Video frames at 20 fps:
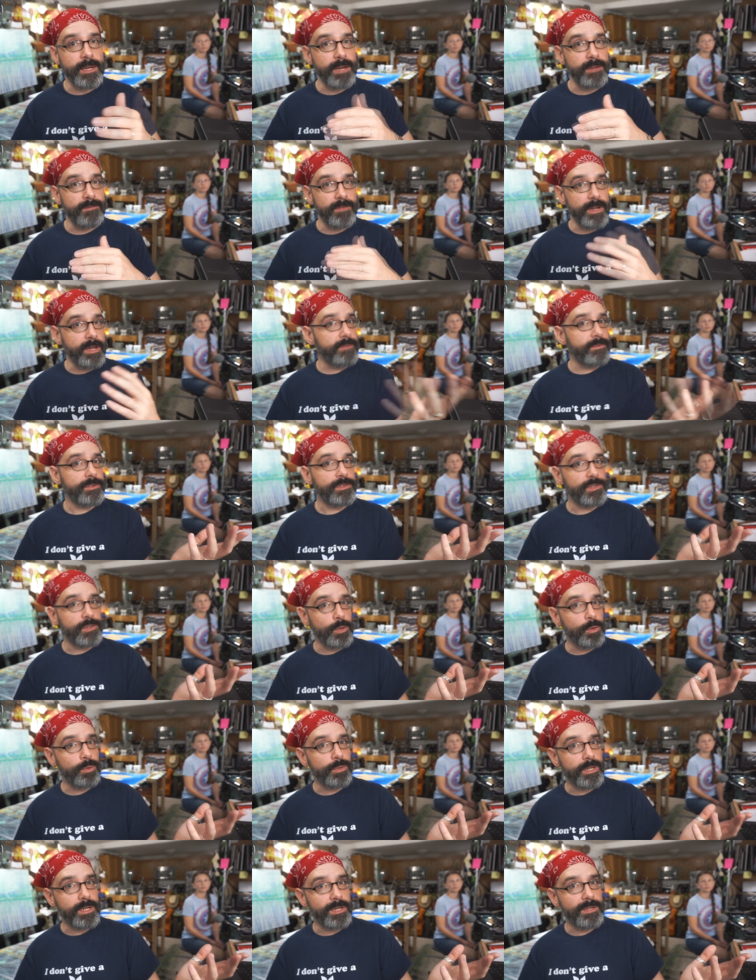that I've never
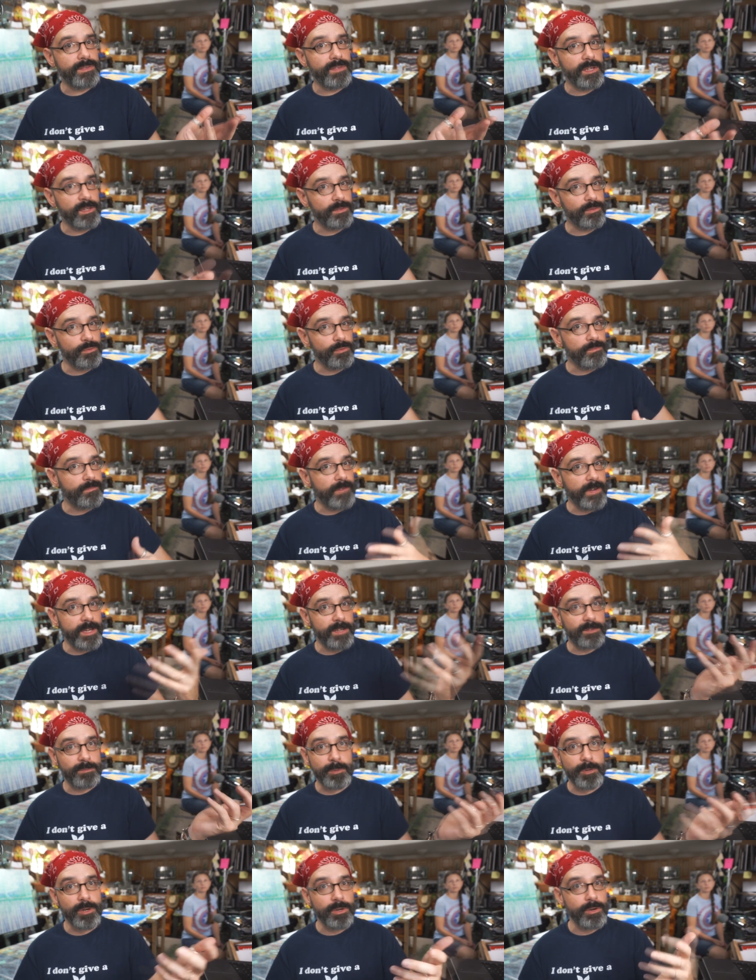sold anything through
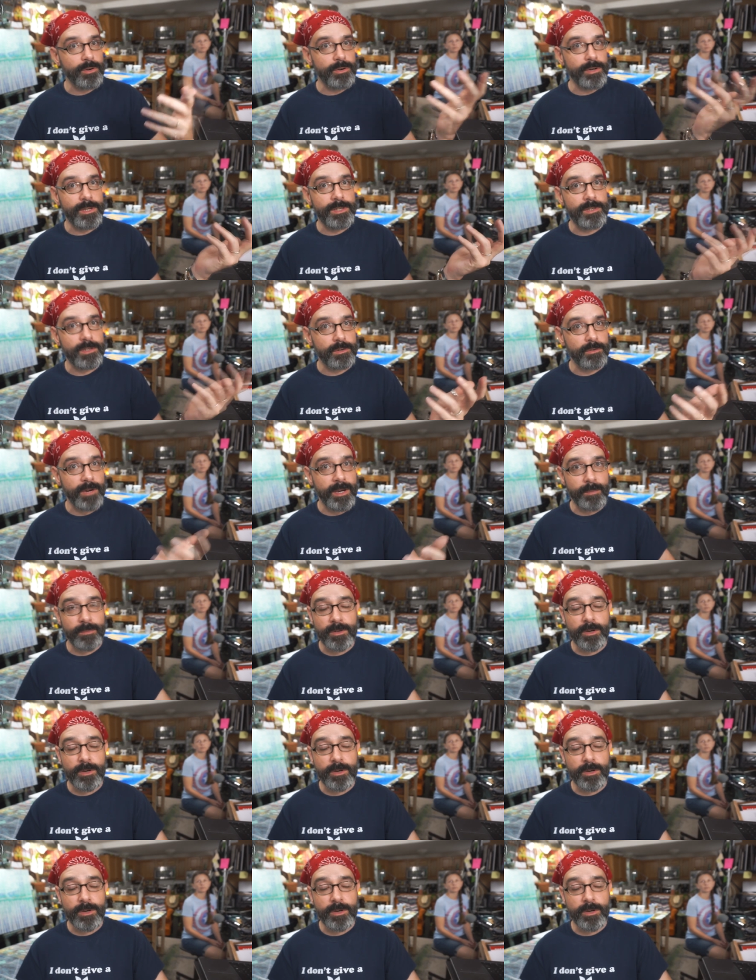Facebook or Instagram.